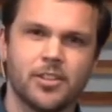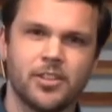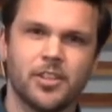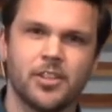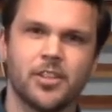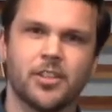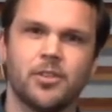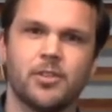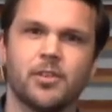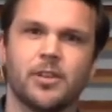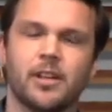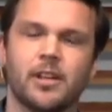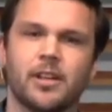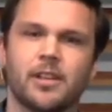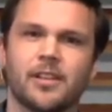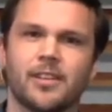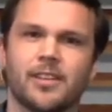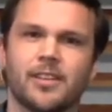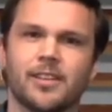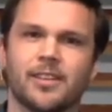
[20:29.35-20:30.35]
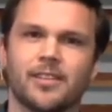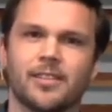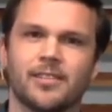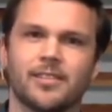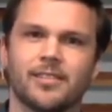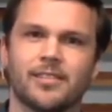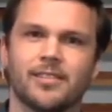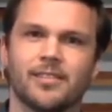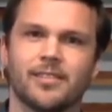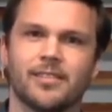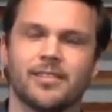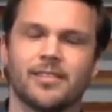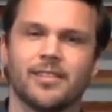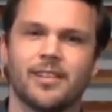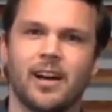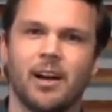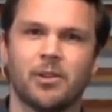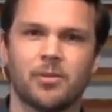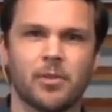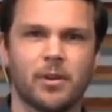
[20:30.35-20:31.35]
you,
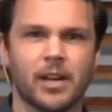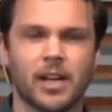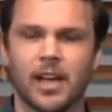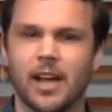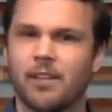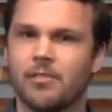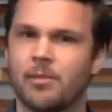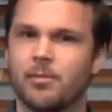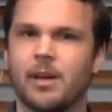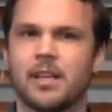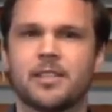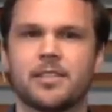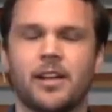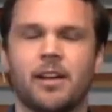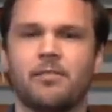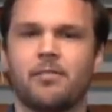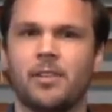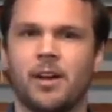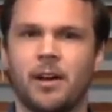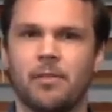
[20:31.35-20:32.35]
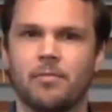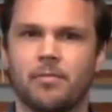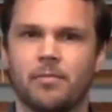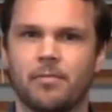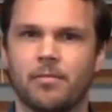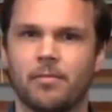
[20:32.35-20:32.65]
I would want to cover myself up.